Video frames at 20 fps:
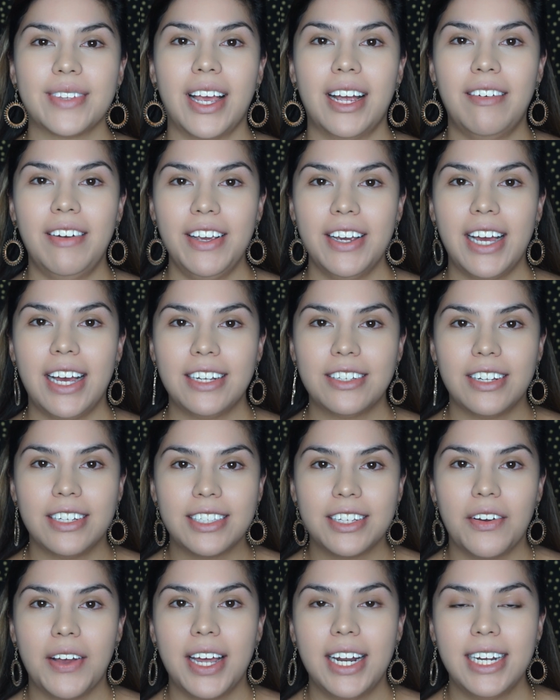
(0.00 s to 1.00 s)
Alright guys,
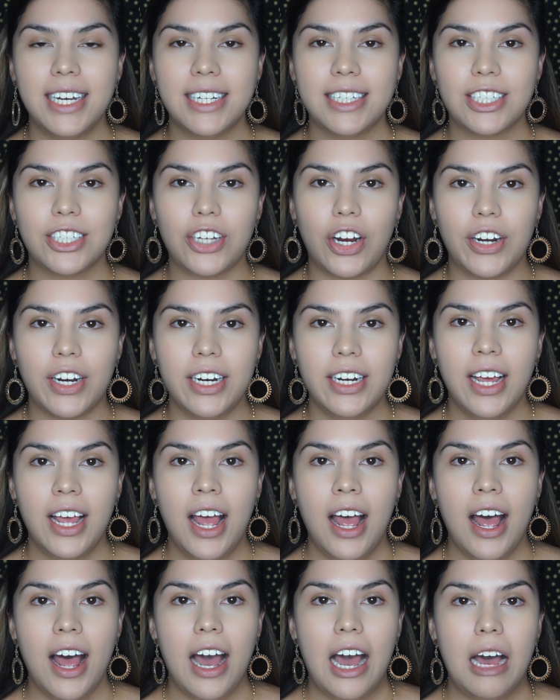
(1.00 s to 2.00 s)
let's go ahead and get started.
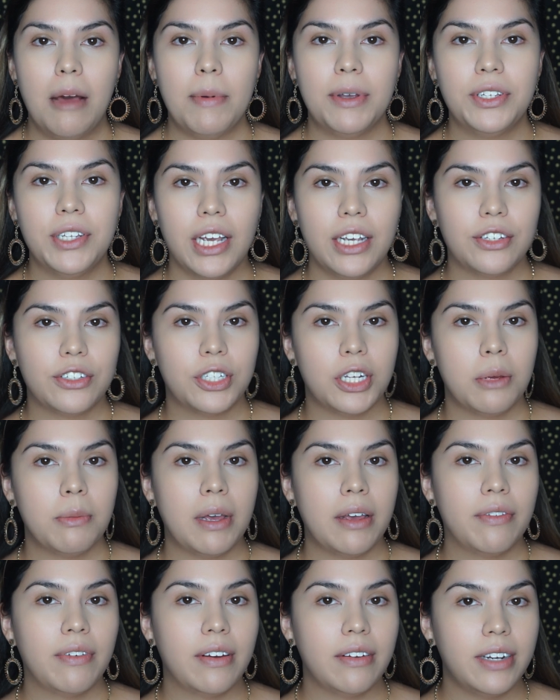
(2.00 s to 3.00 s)
As you guys know,
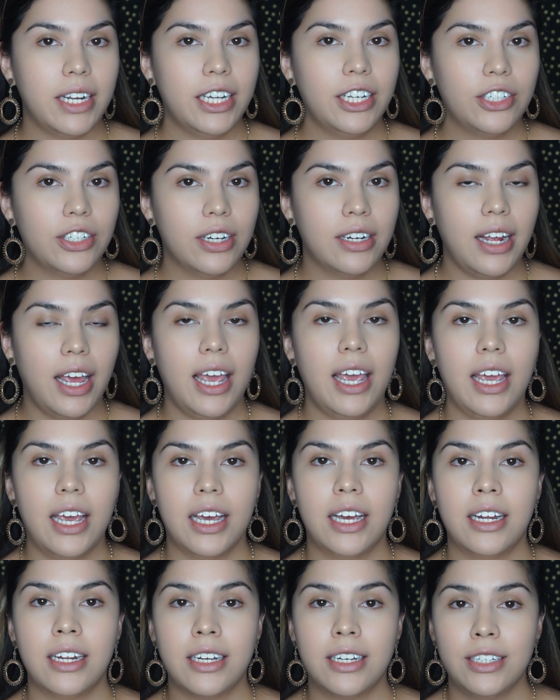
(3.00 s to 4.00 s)
my foundation
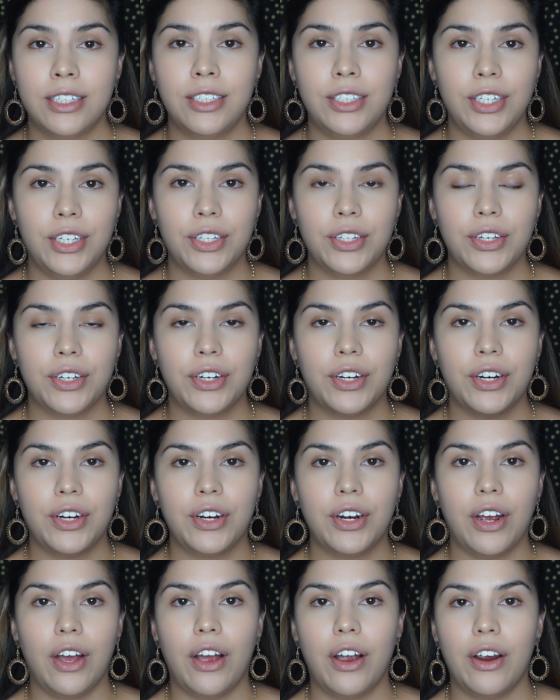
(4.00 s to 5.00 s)
and
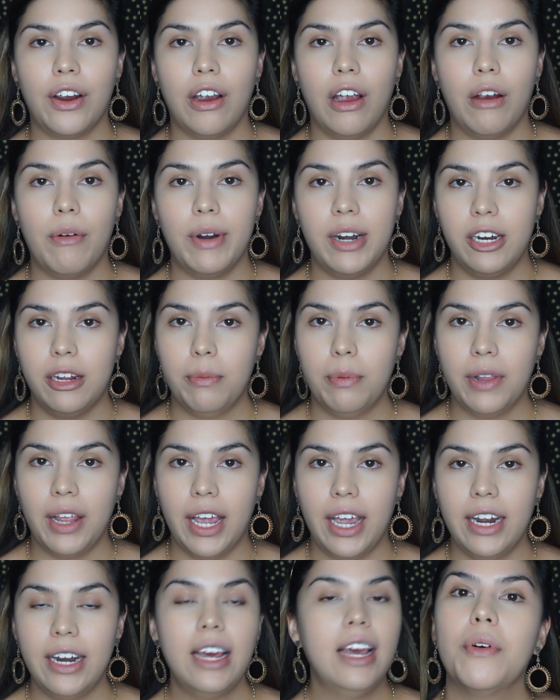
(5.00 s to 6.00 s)
concealer are already
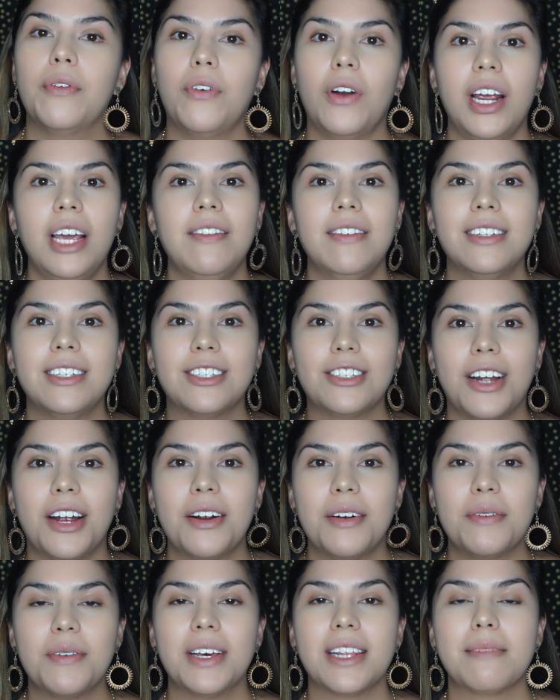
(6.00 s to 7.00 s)
applied. Before I even
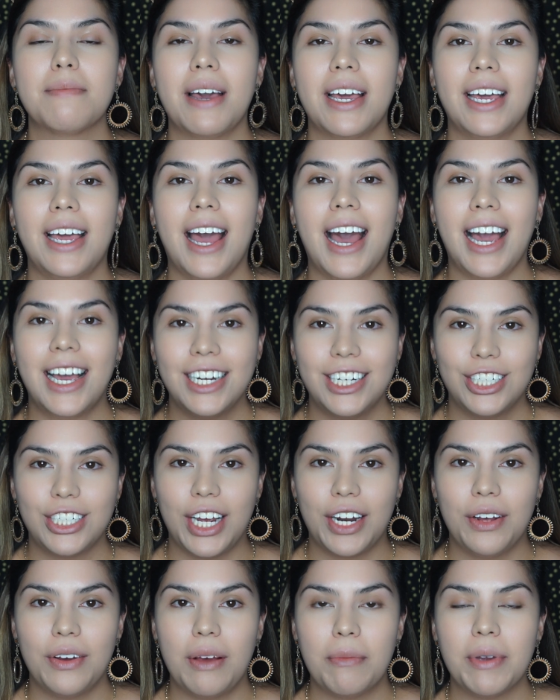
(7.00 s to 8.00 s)
start with my
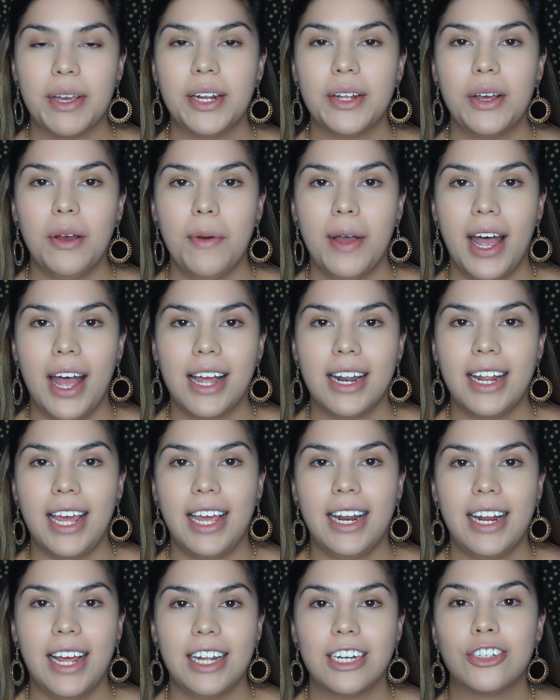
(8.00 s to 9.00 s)
eyeshadow, I'm going to go ahead
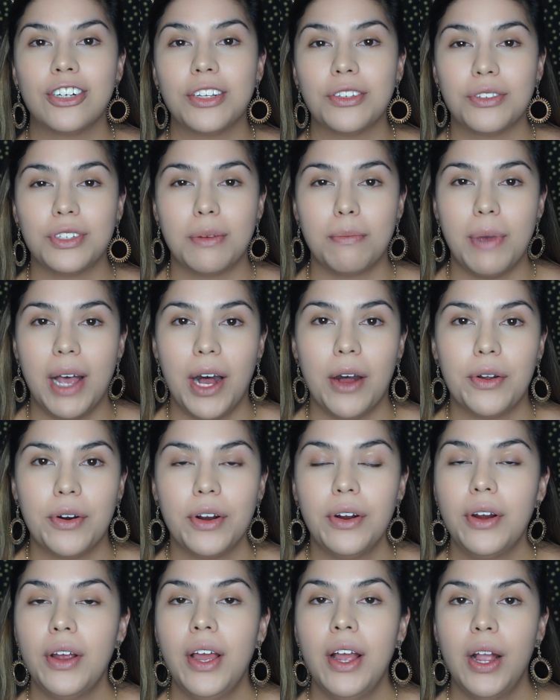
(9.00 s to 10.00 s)
and add translucent
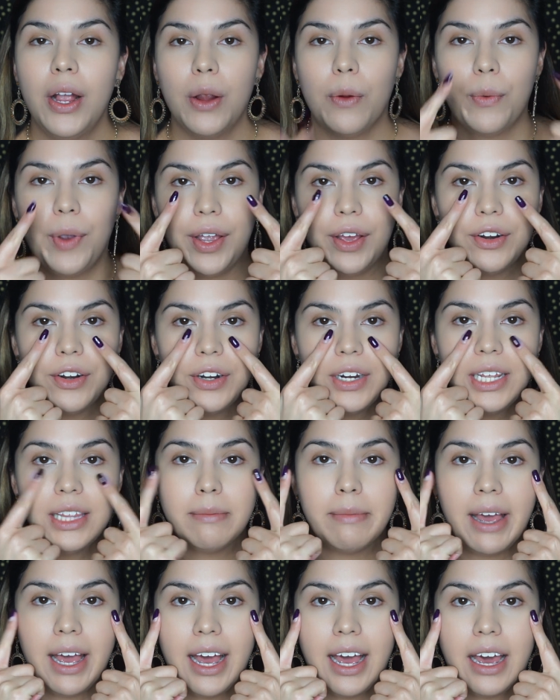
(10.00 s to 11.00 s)
powder right
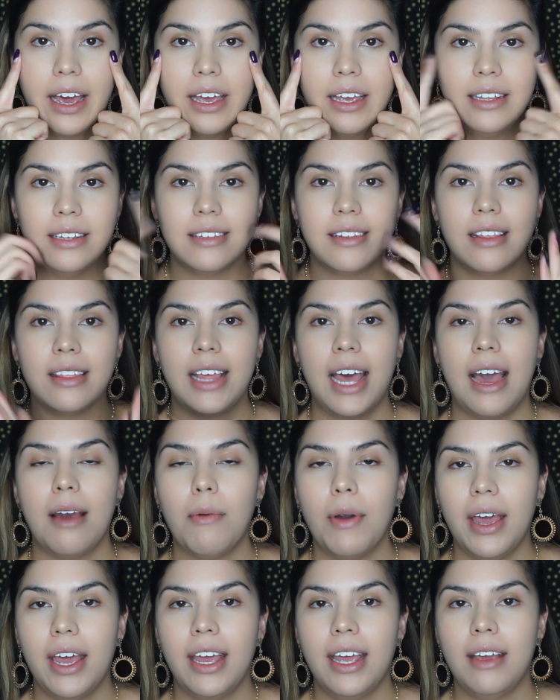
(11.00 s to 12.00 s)
underneath my eyes. That
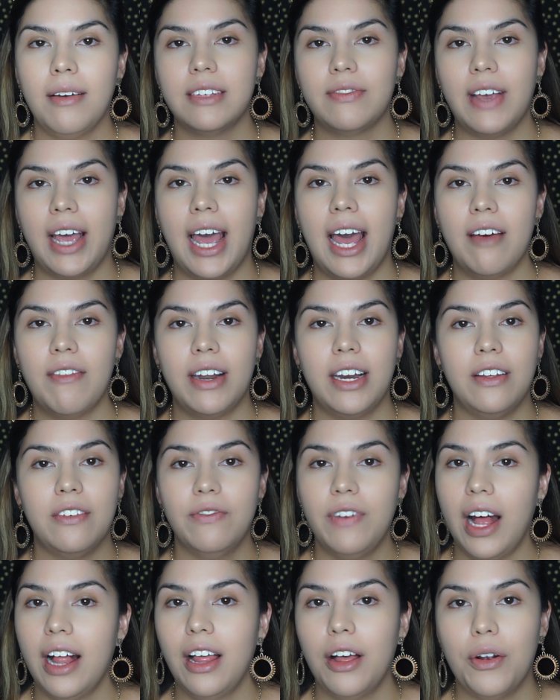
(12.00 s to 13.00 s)
way, if I have any
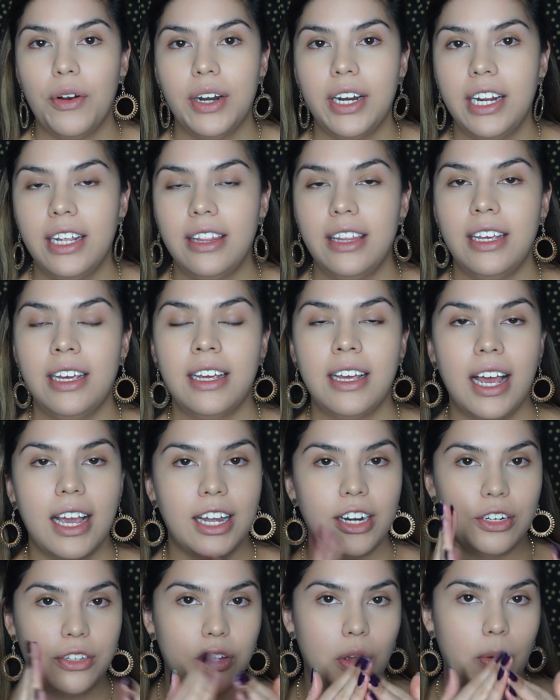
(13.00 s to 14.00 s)
foul or anything, I
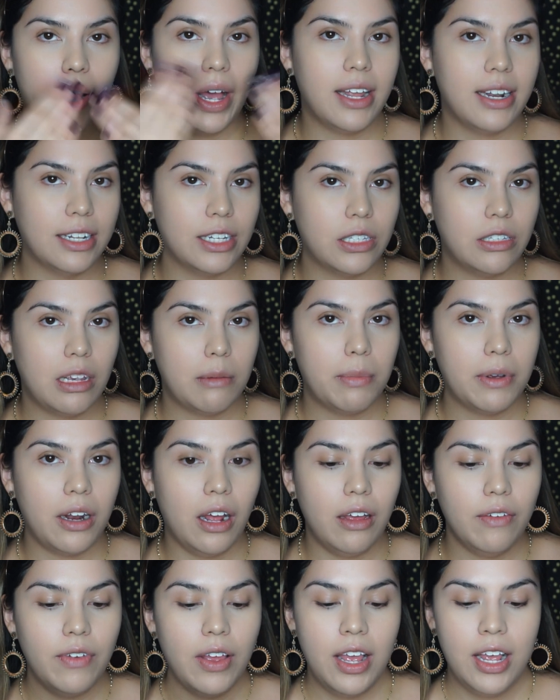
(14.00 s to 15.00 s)
can just go ahead and swipe it
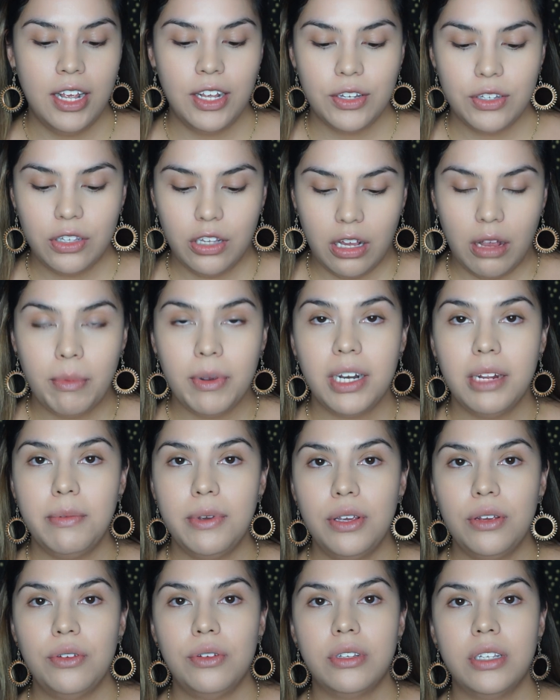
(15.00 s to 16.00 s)
off. So I'm going to
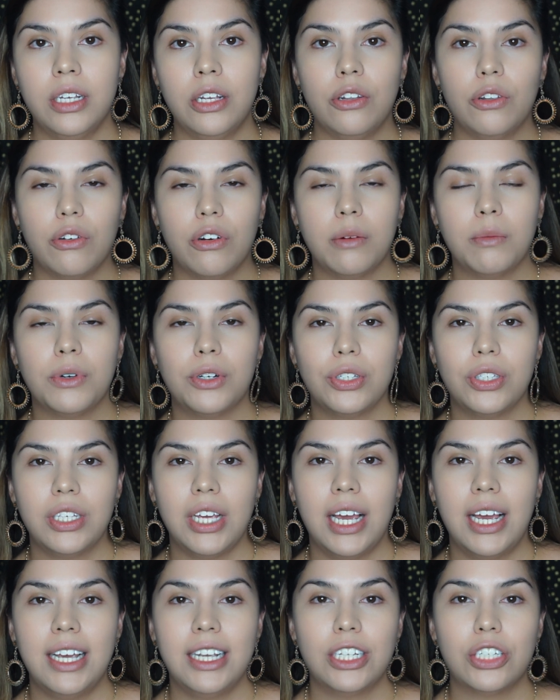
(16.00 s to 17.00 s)
be using
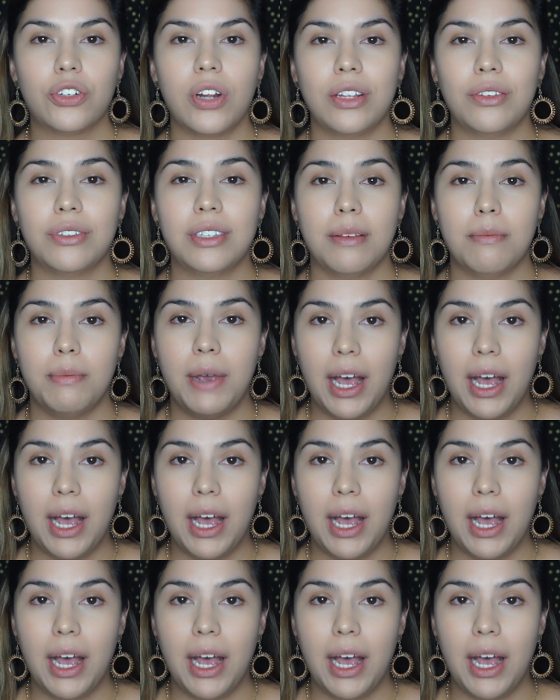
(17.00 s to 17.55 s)
Mercier's translucent